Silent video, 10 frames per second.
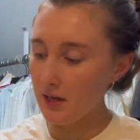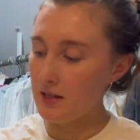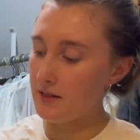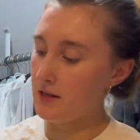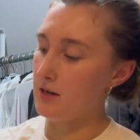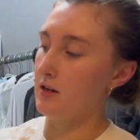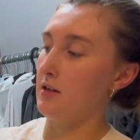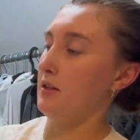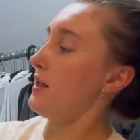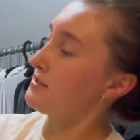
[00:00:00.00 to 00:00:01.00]
And then
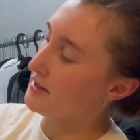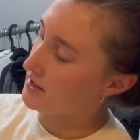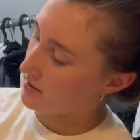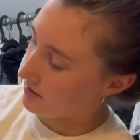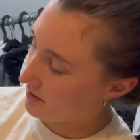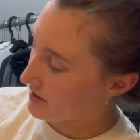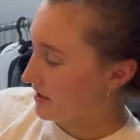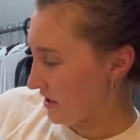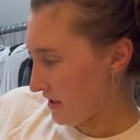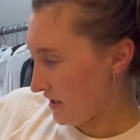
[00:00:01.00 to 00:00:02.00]
last thing I got
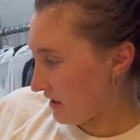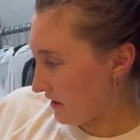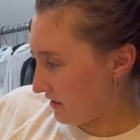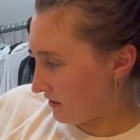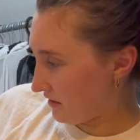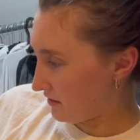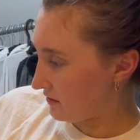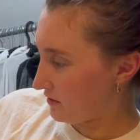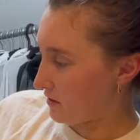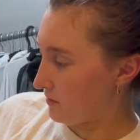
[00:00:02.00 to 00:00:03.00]
is this
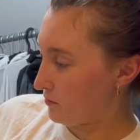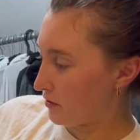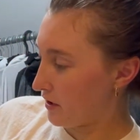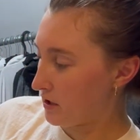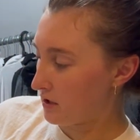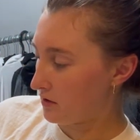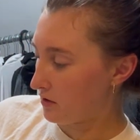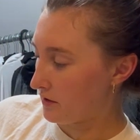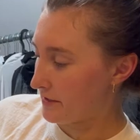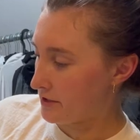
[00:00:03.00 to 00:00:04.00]
organic
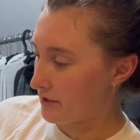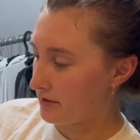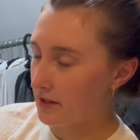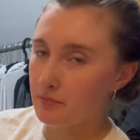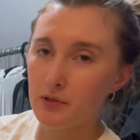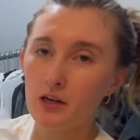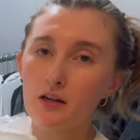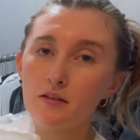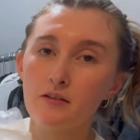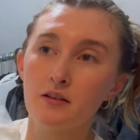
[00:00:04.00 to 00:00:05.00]
cotton sheet set,
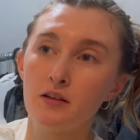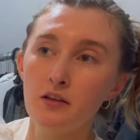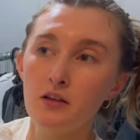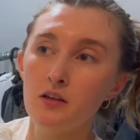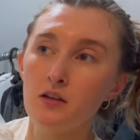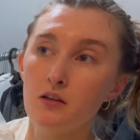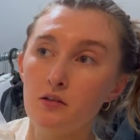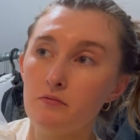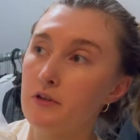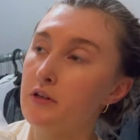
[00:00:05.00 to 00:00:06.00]
because
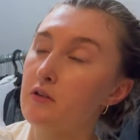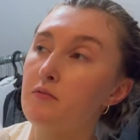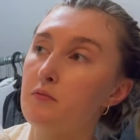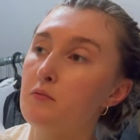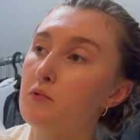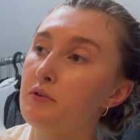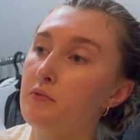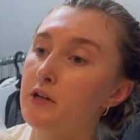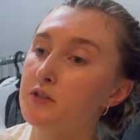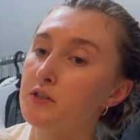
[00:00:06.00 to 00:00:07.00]
we only have one
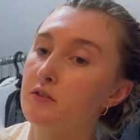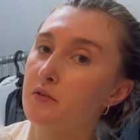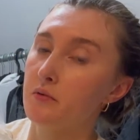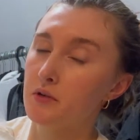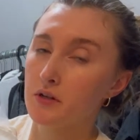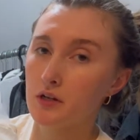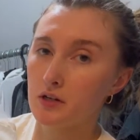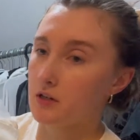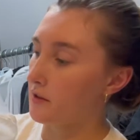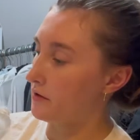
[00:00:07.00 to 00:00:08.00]
white sheet, so I wanted to get
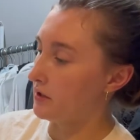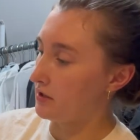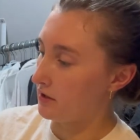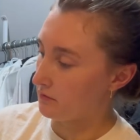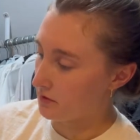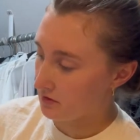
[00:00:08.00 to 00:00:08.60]
another, and this one